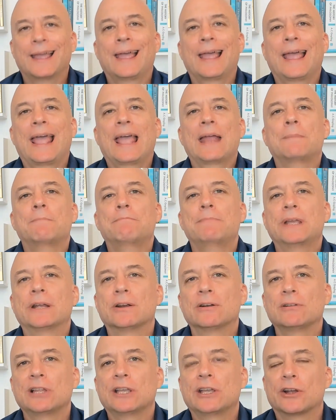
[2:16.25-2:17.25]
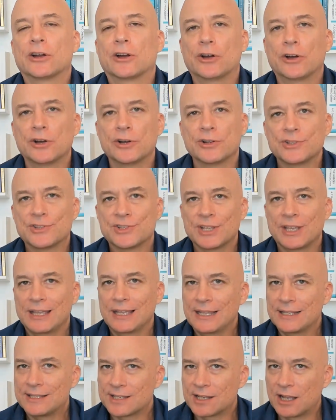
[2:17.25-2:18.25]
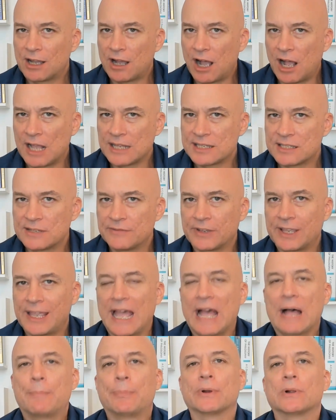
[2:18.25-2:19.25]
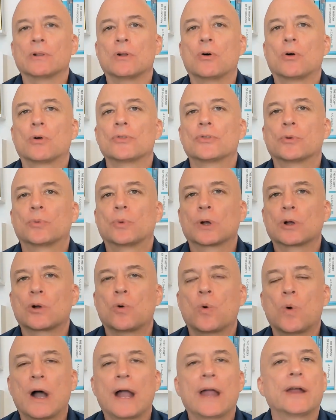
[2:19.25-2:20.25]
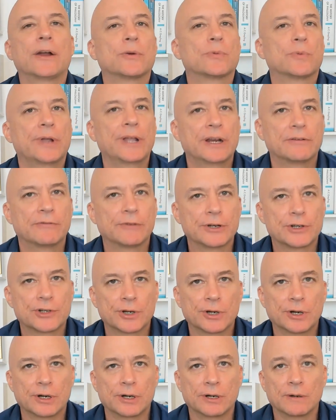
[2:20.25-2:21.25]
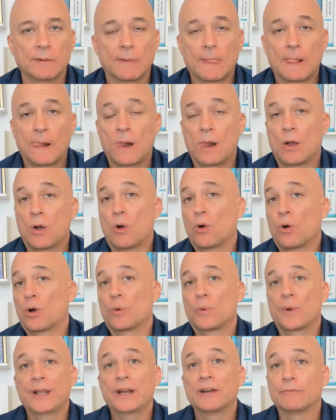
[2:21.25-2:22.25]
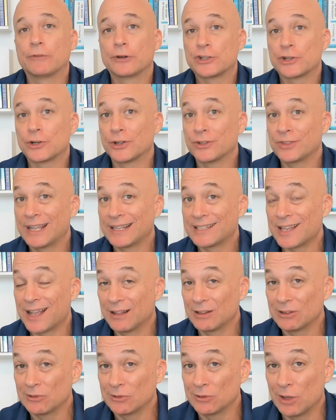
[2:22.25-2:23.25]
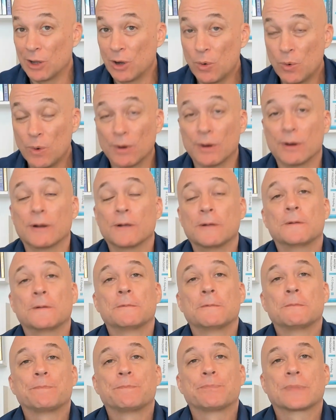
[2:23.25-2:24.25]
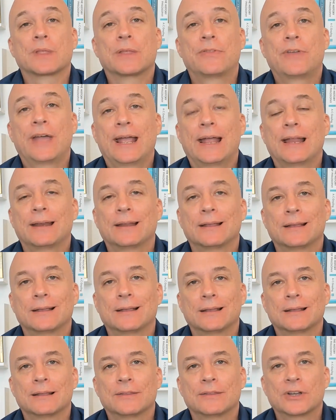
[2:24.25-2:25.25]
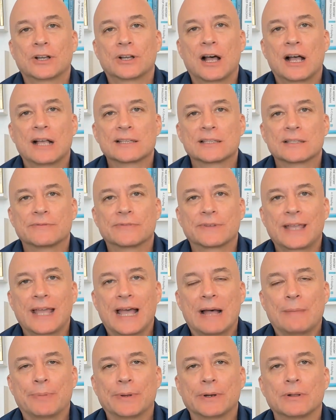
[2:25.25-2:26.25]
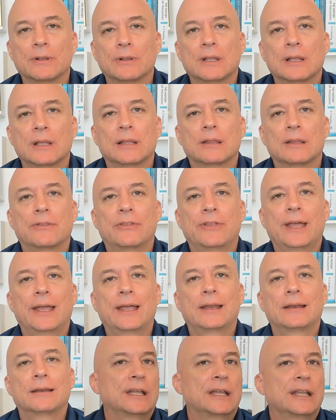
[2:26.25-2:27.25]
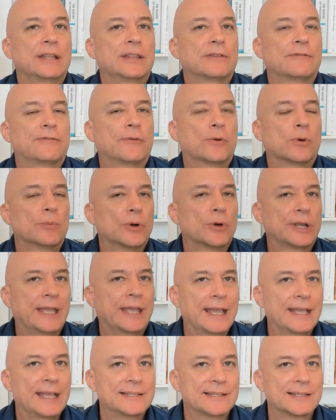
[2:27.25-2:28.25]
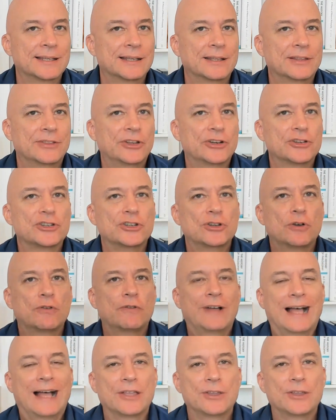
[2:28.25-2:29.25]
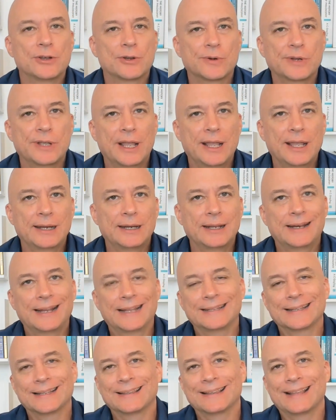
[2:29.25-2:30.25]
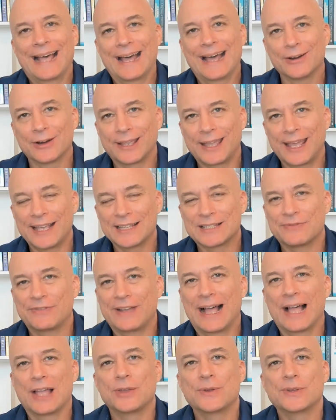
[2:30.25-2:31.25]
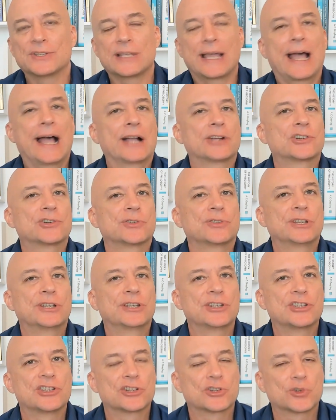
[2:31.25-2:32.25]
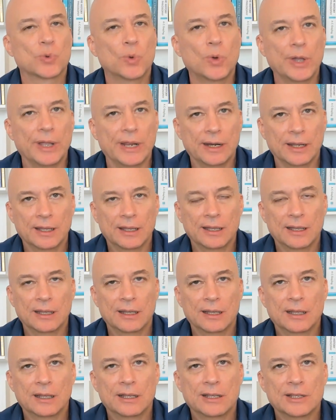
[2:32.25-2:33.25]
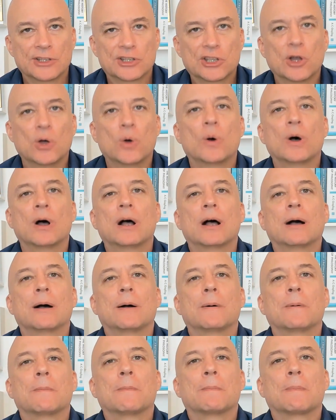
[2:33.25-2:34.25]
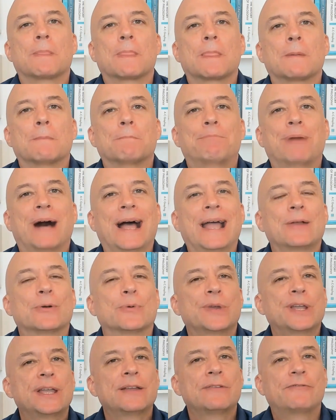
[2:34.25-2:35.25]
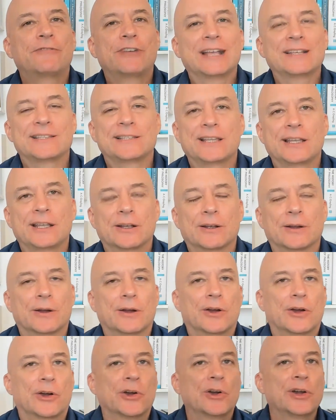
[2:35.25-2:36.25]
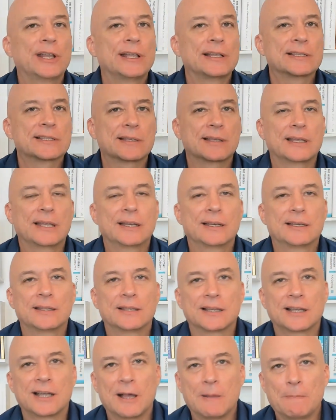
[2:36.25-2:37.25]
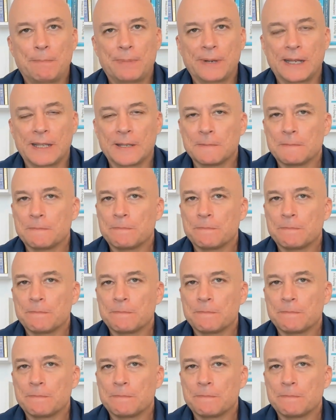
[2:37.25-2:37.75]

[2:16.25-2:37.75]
and merely earns its cost of capital or the required rate of return, or a rate of return that's lower than the cost of capital, then in the former case, there's no value created, and in the latter case, value is actually destroyed. So by reinvesting earnings into the company